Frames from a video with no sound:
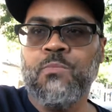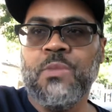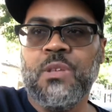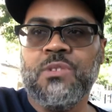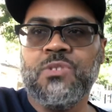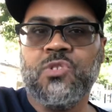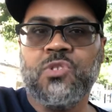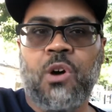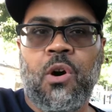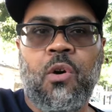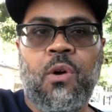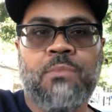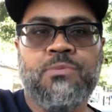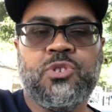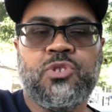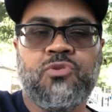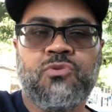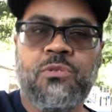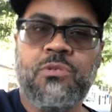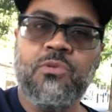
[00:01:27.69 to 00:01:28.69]
So I'm
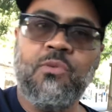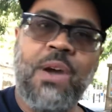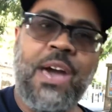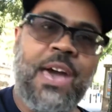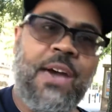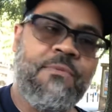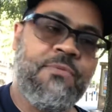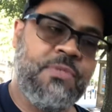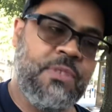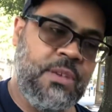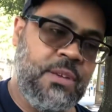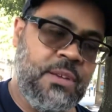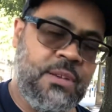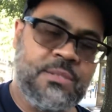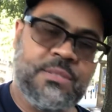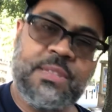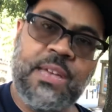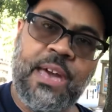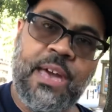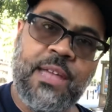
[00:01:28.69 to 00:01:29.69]
sure you have
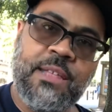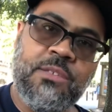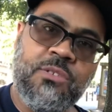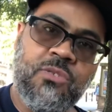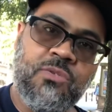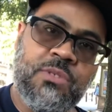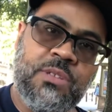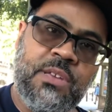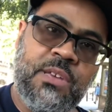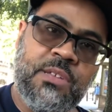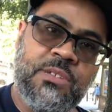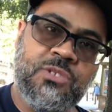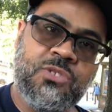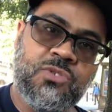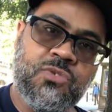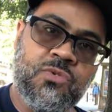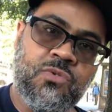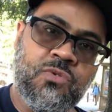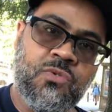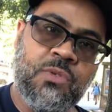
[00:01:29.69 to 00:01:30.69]
things that you need
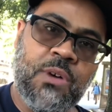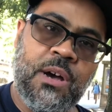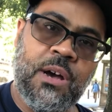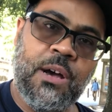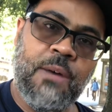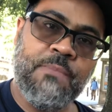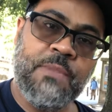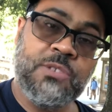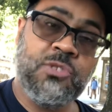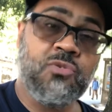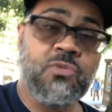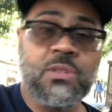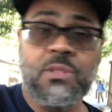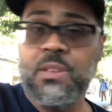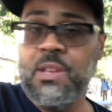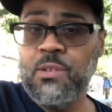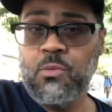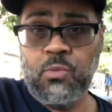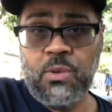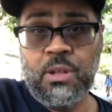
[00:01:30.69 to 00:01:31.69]
to that you could
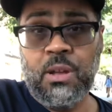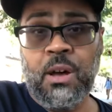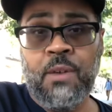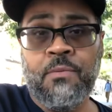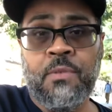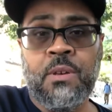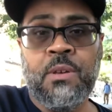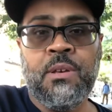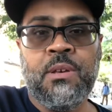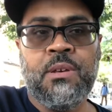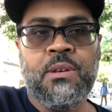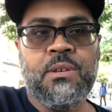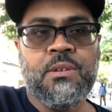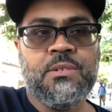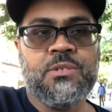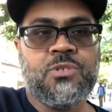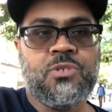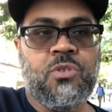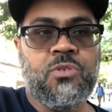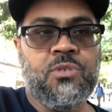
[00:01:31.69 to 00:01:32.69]
get rid of.
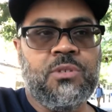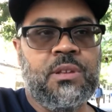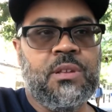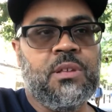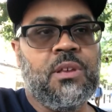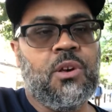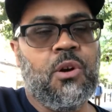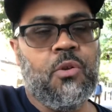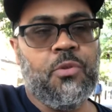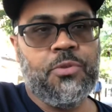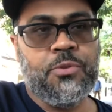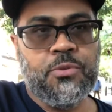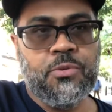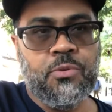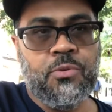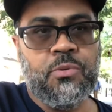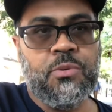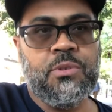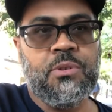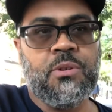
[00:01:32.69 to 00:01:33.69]
So you need to go
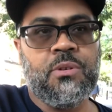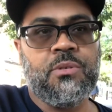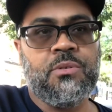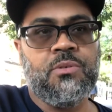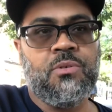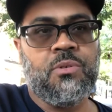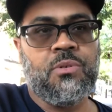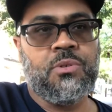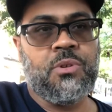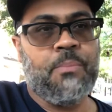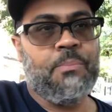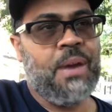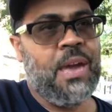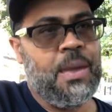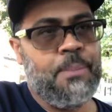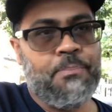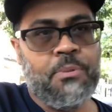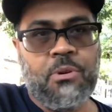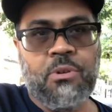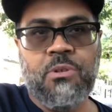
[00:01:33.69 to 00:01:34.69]
through your
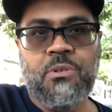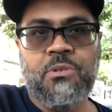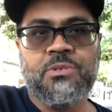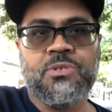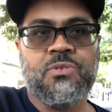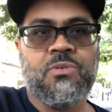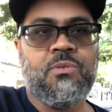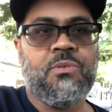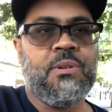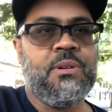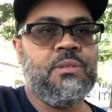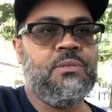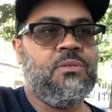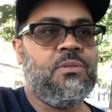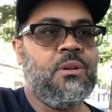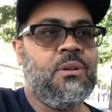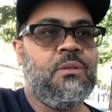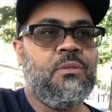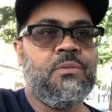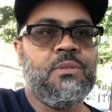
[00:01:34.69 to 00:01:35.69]
papers, or
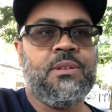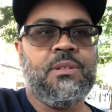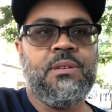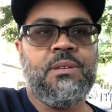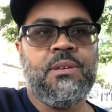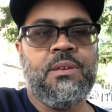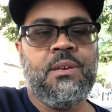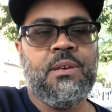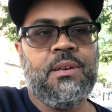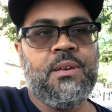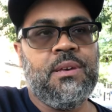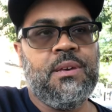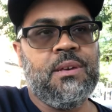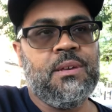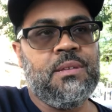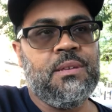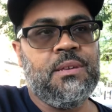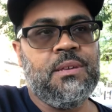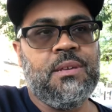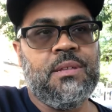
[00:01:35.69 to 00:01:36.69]

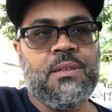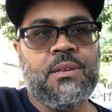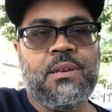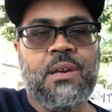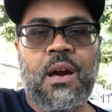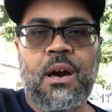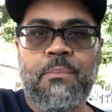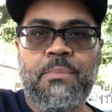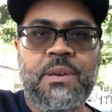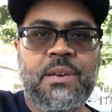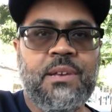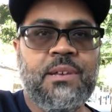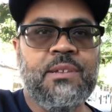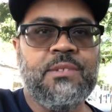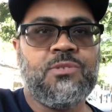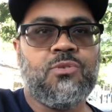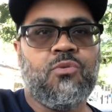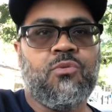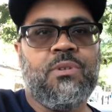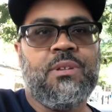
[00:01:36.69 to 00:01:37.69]
any
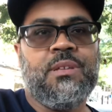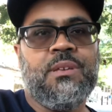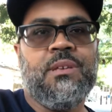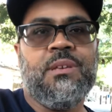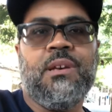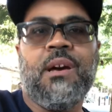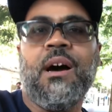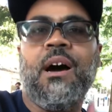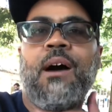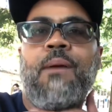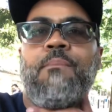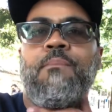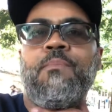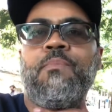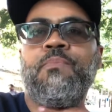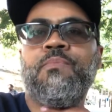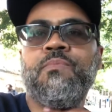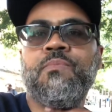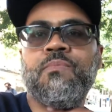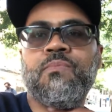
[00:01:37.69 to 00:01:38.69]
cubbies, or
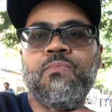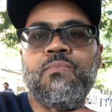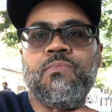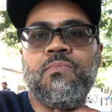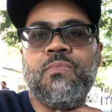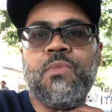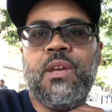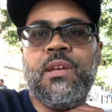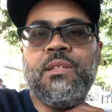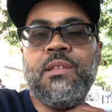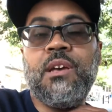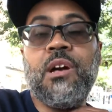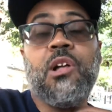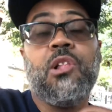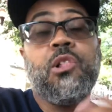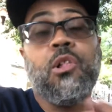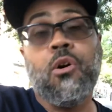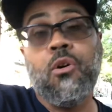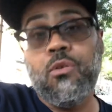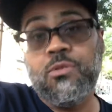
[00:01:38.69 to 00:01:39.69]
any
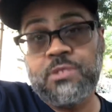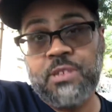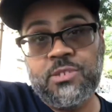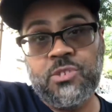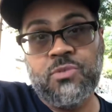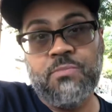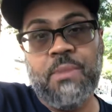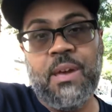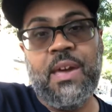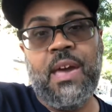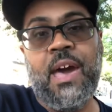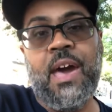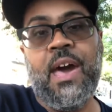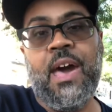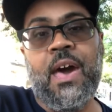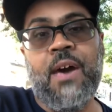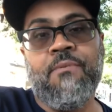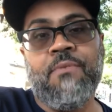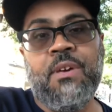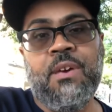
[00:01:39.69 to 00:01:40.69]
clothes that you may
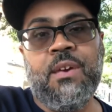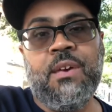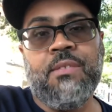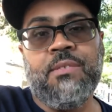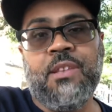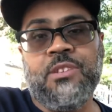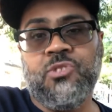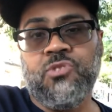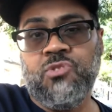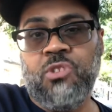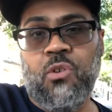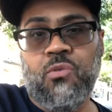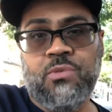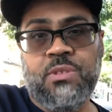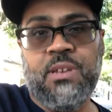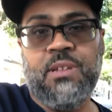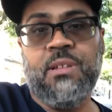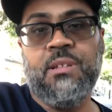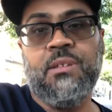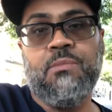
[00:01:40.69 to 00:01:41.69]
have that you don't
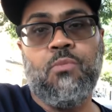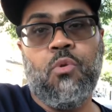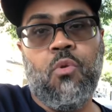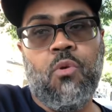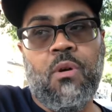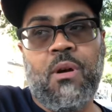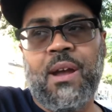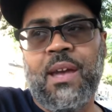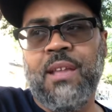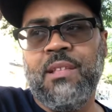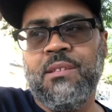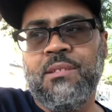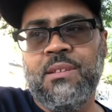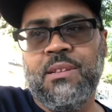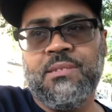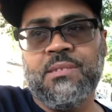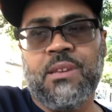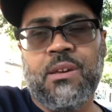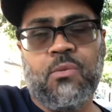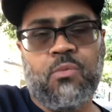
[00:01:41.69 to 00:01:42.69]
need anymore, and you
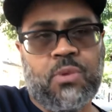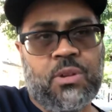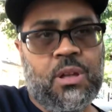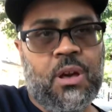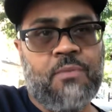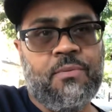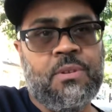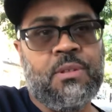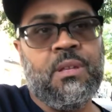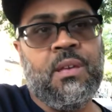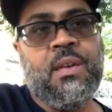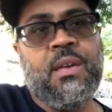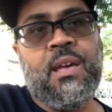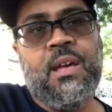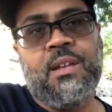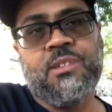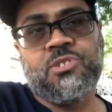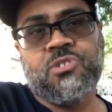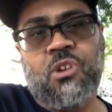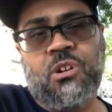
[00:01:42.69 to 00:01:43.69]
need to get rid of it
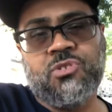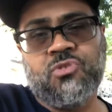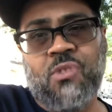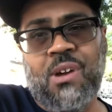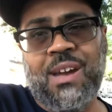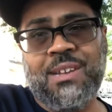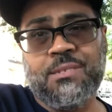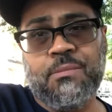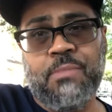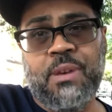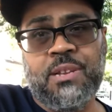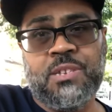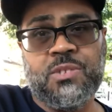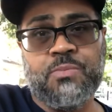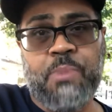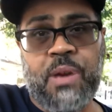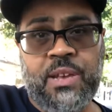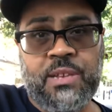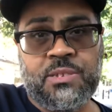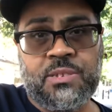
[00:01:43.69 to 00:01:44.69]
and start trying to make
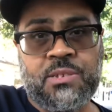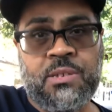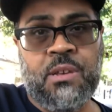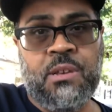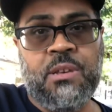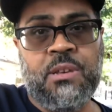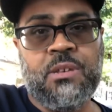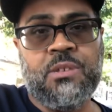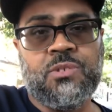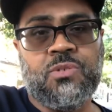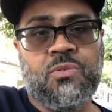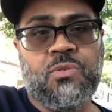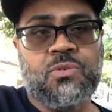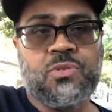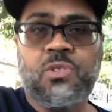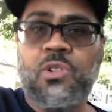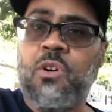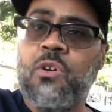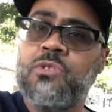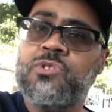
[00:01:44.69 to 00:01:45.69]
space. So those
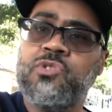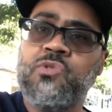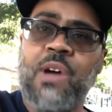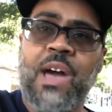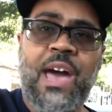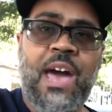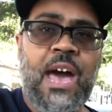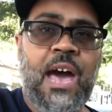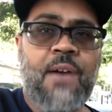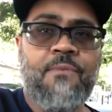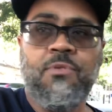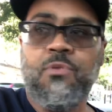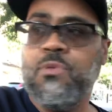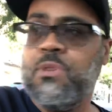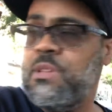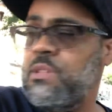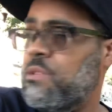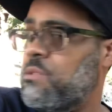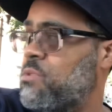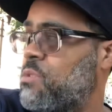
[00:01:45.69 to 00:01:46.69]
clothes you have, you
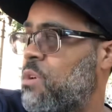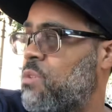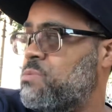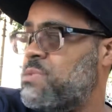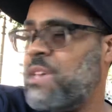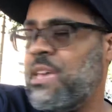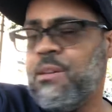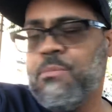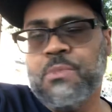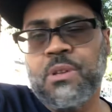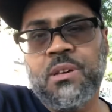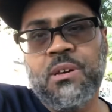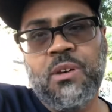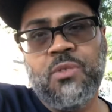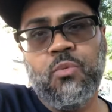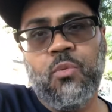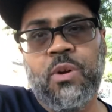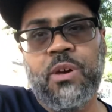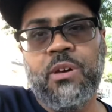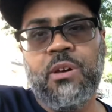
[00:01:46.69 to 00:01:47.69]
can take them to
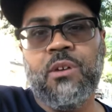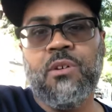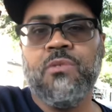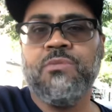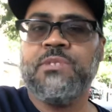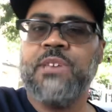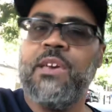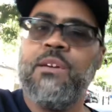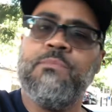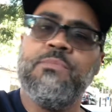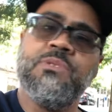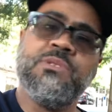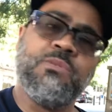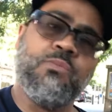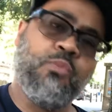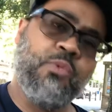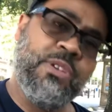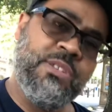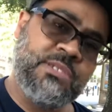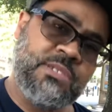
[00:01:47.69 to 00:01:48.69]
Goodwill, take them to
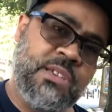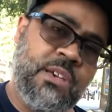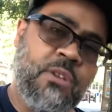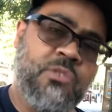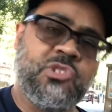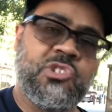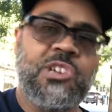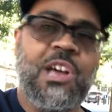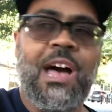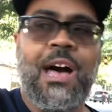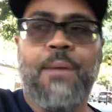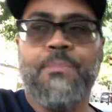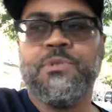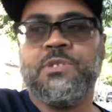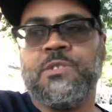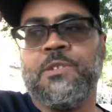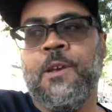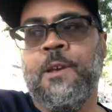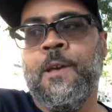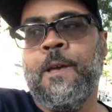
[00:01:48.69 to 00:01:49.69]
some resale
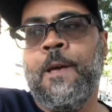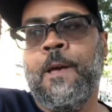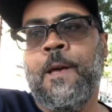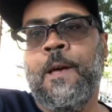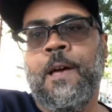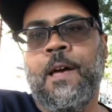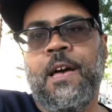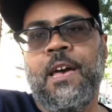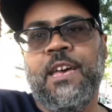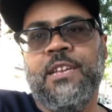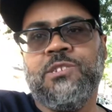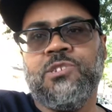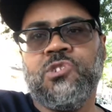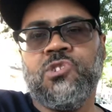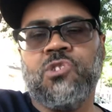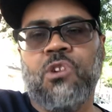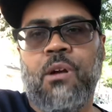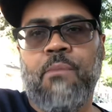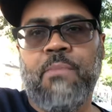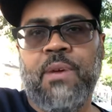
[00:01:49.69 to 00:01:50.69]
shops, and just
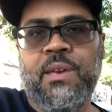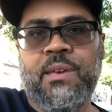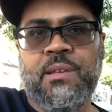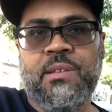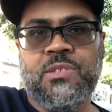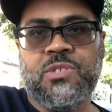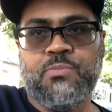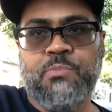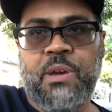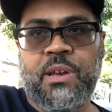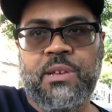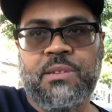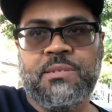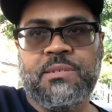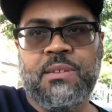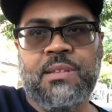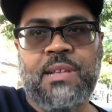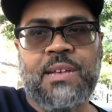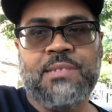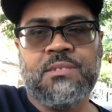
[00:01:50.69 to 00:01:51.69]
start making space.
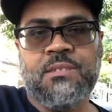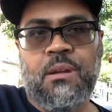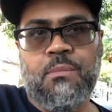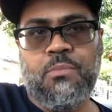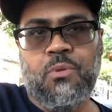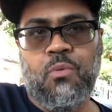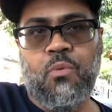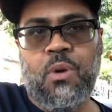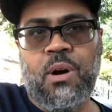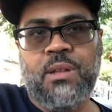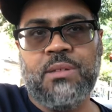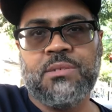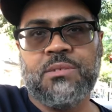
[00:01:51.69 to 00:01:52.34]
And that's number one.